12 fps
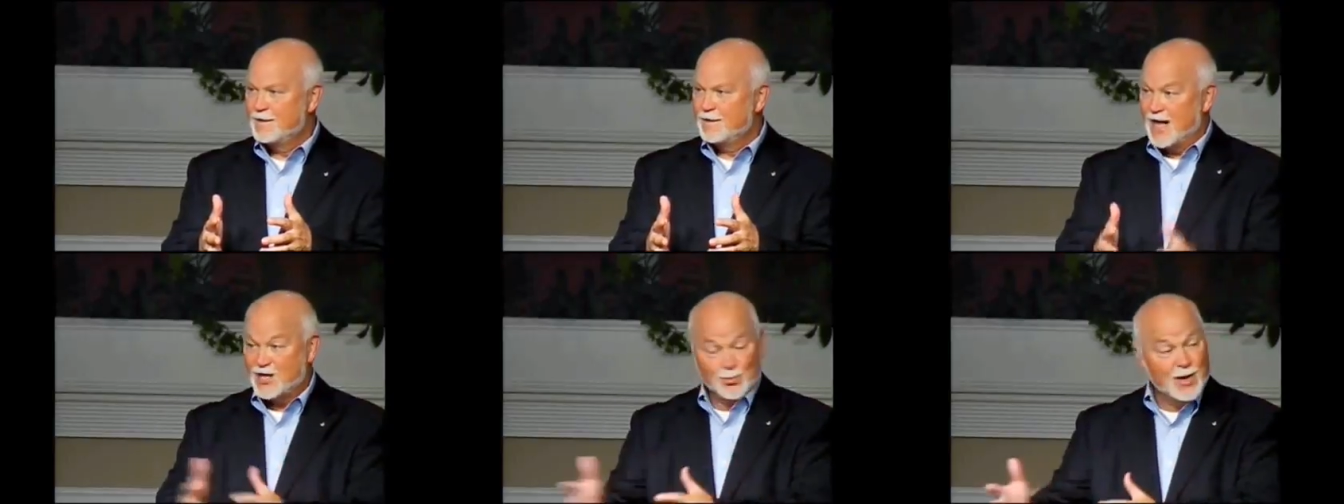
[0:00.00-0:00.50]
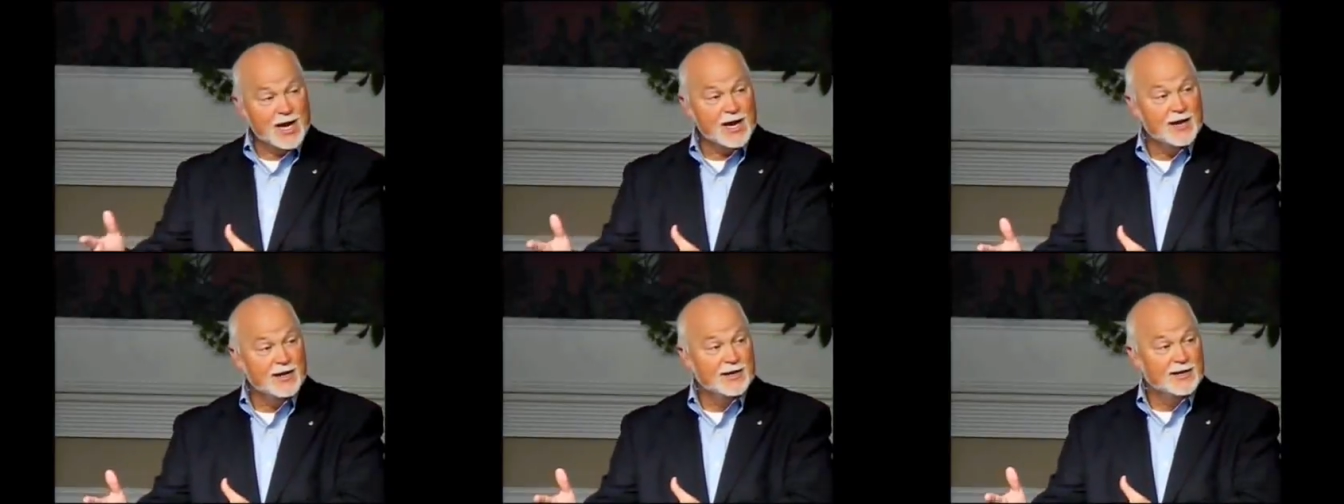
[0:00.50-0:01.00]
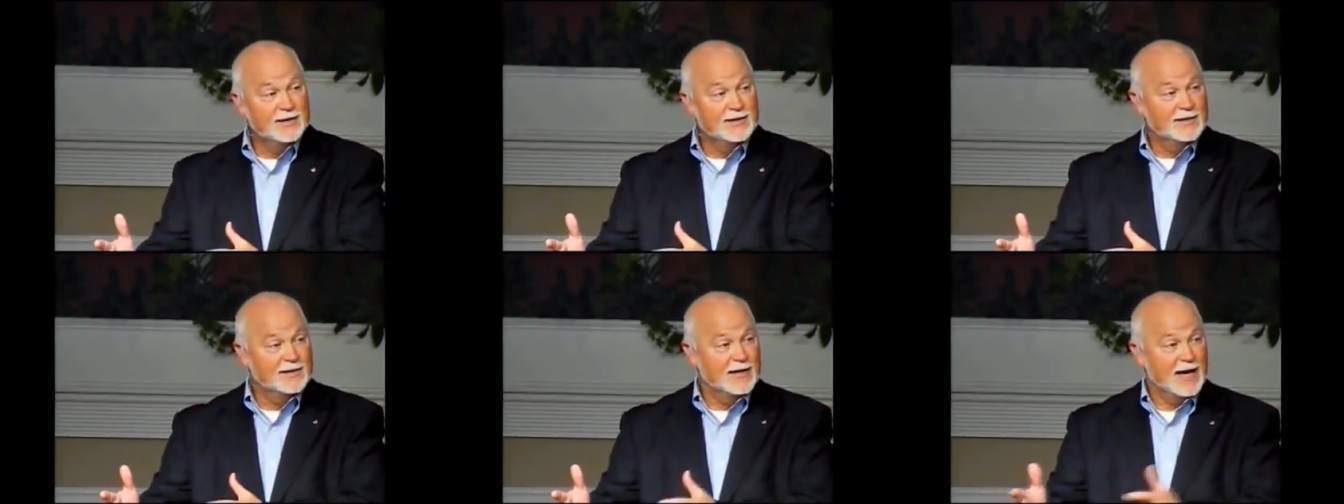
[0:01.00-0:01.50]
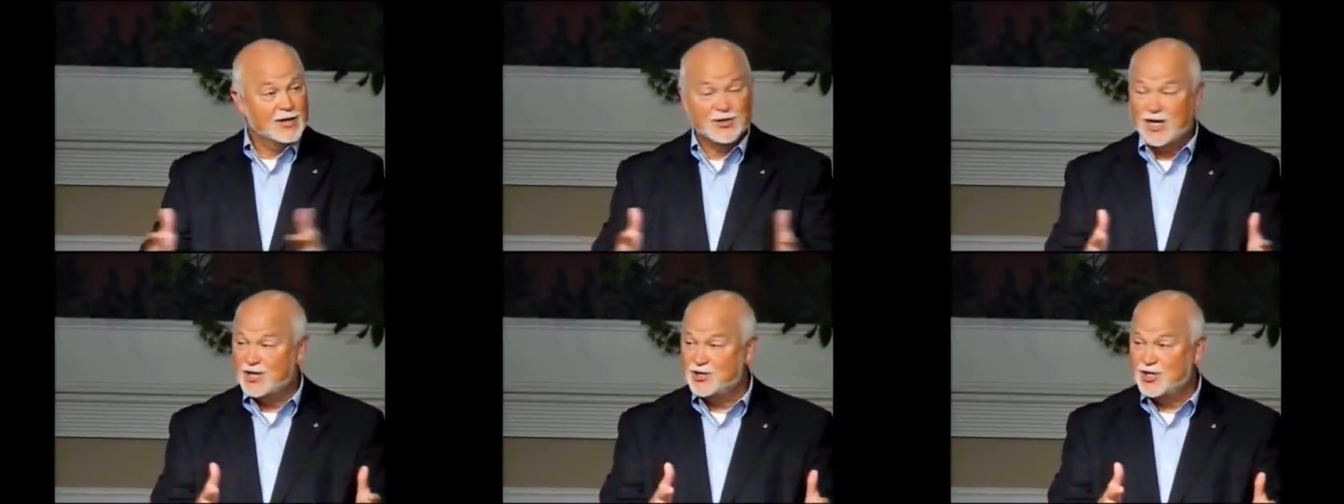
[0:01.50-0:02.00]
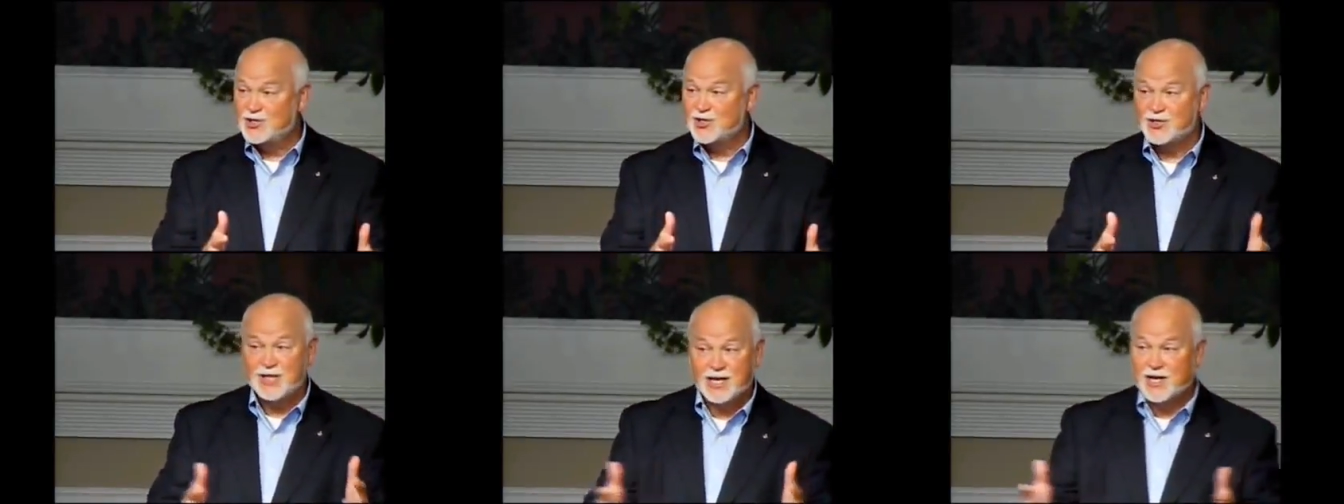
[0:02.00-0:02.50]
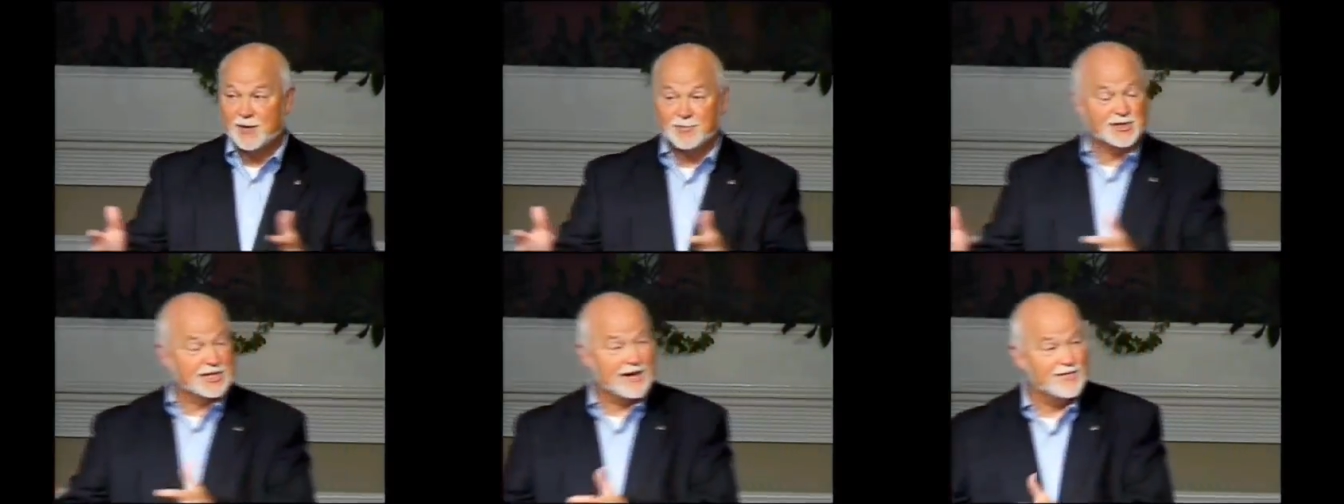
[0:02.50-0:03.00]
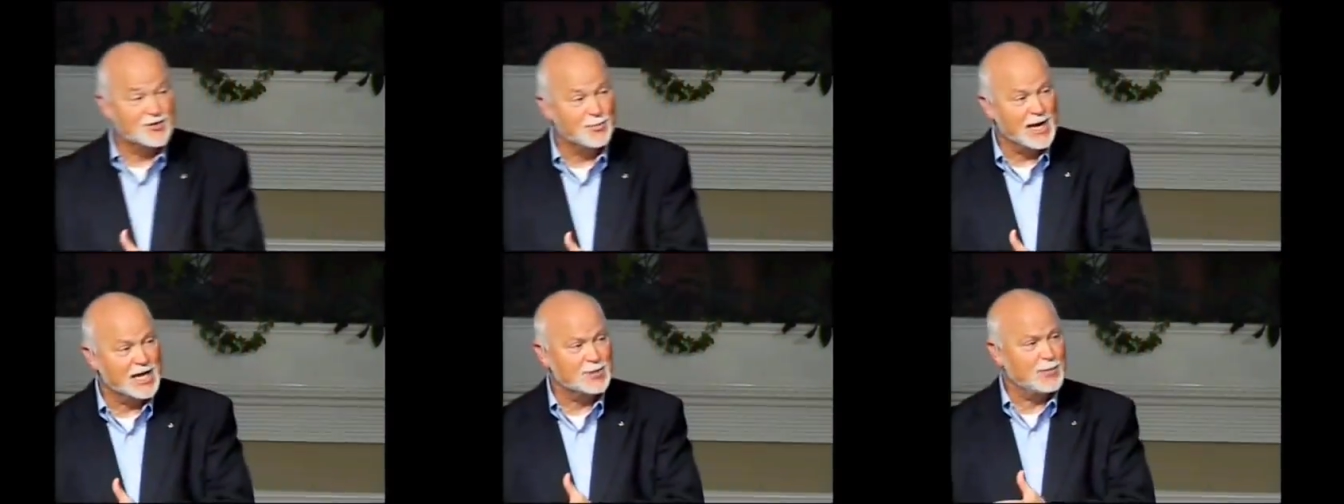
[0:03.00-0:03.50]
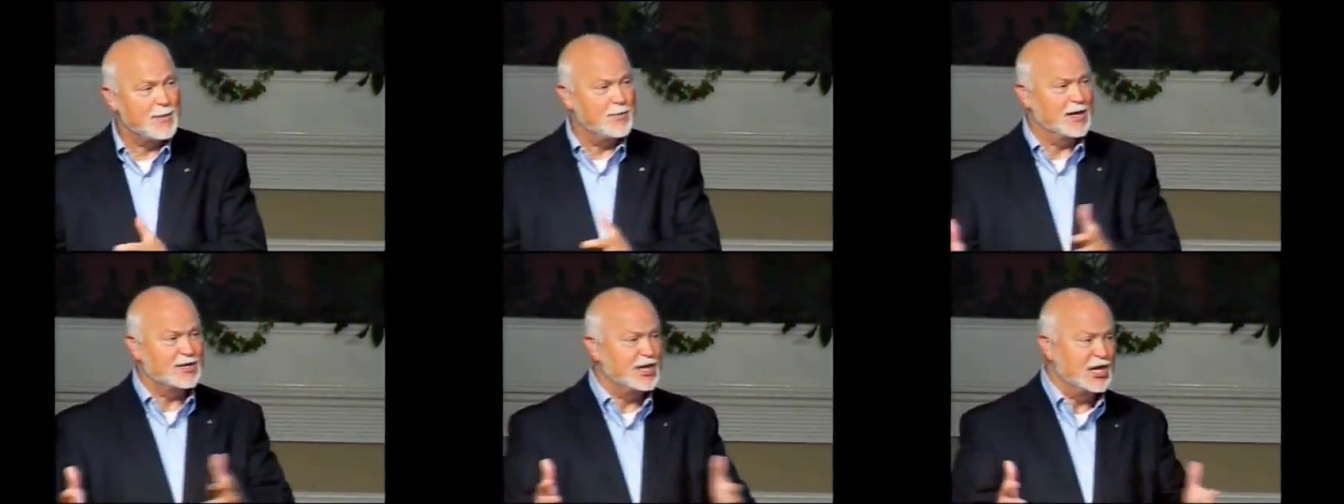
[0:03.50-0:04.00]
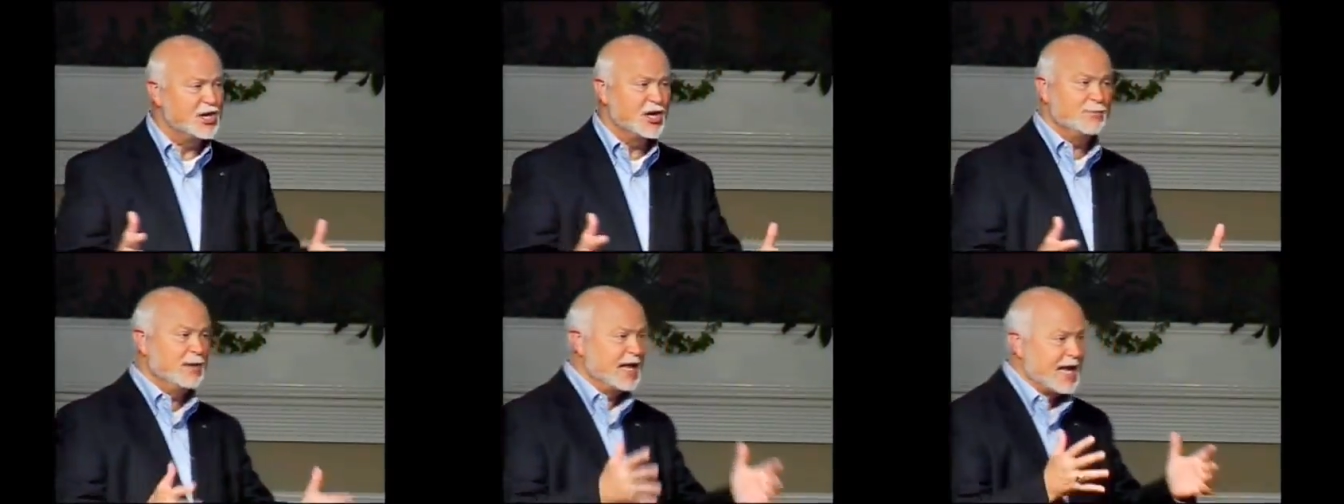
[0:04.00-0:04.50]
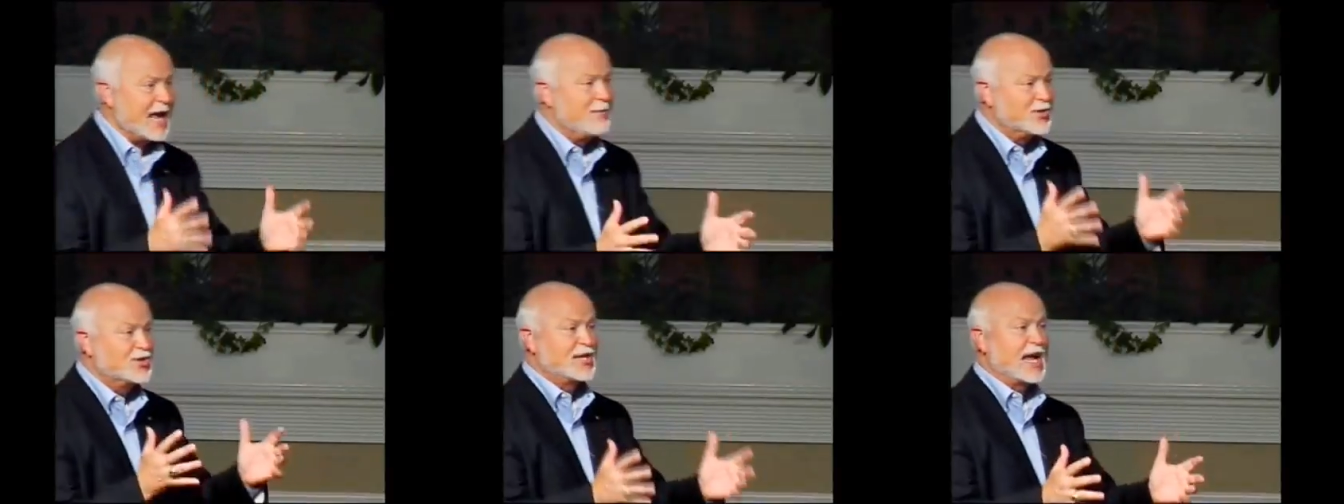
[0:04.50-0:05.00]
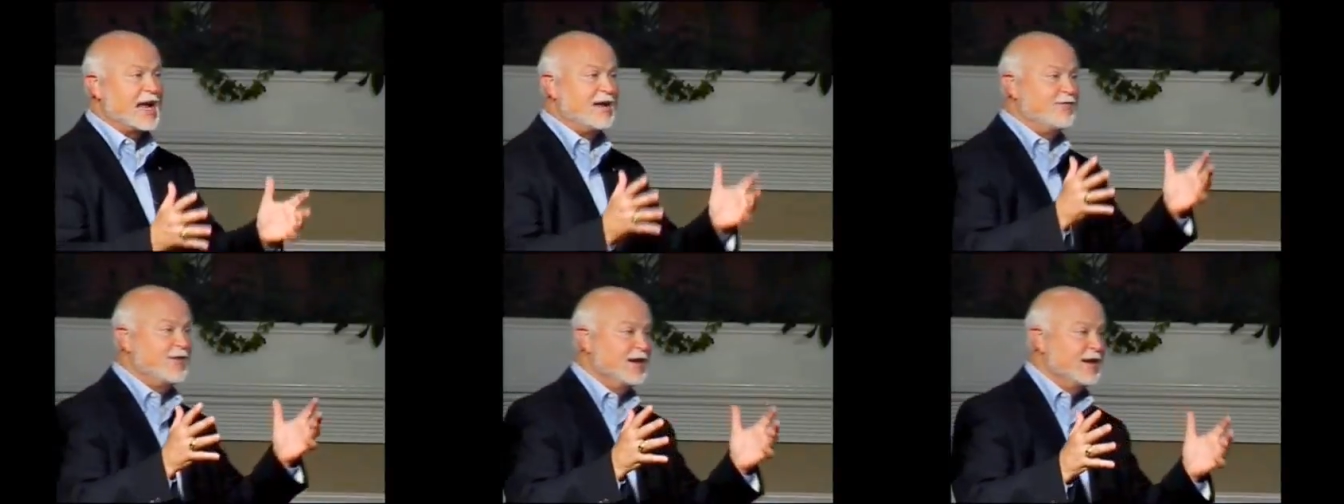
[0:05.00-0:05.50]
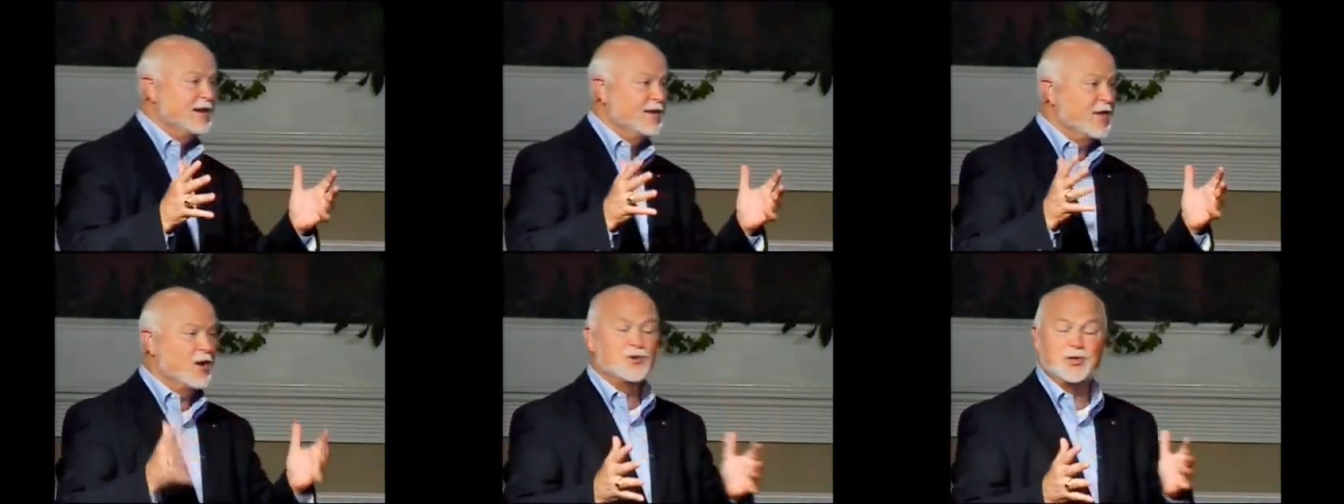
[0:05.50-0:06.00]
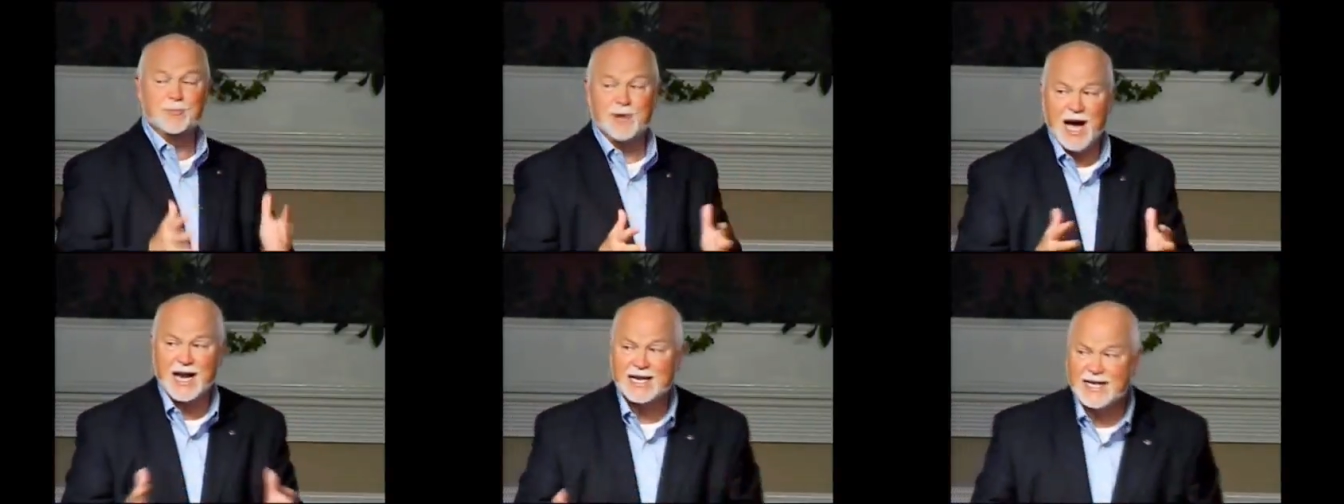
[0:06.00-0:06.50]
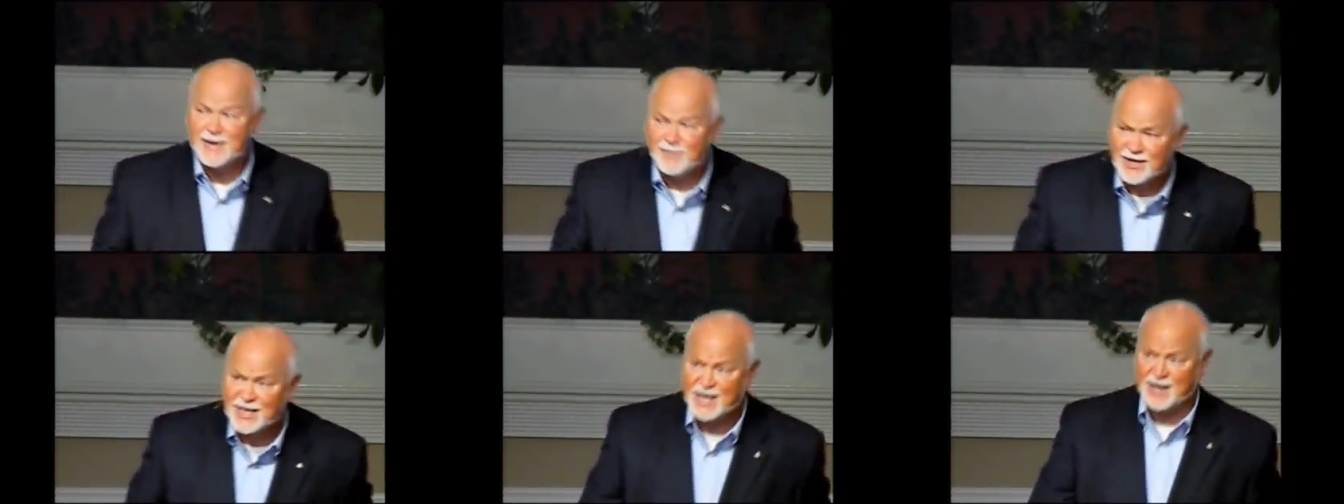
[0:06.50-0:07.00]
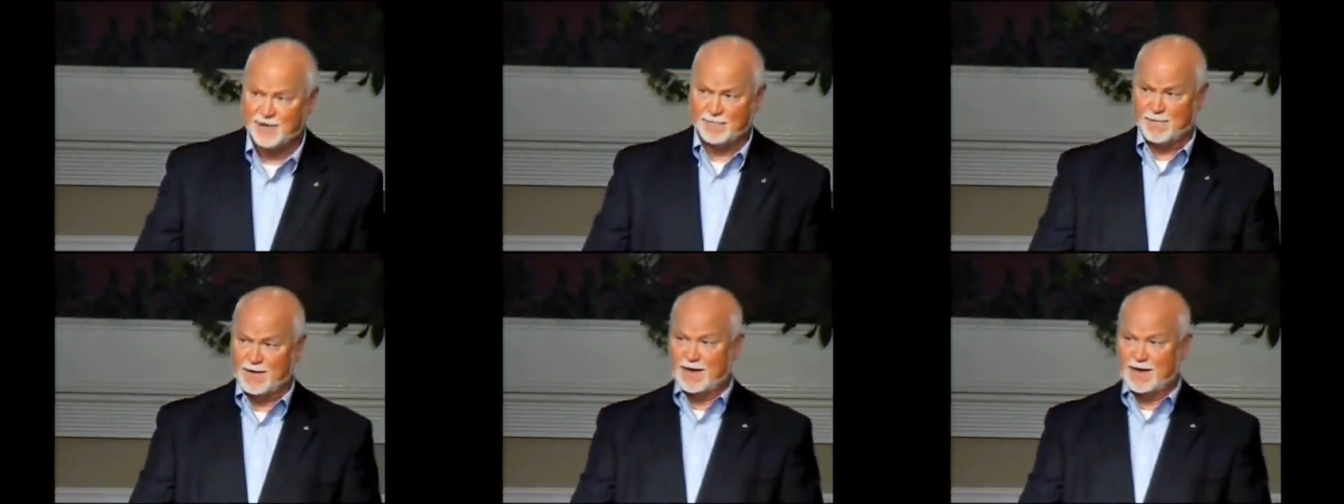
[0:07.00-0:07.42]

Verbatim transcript: Last week, I said Jesus didn't come to save as many as people as he could, but he came to save those whom God had given to him.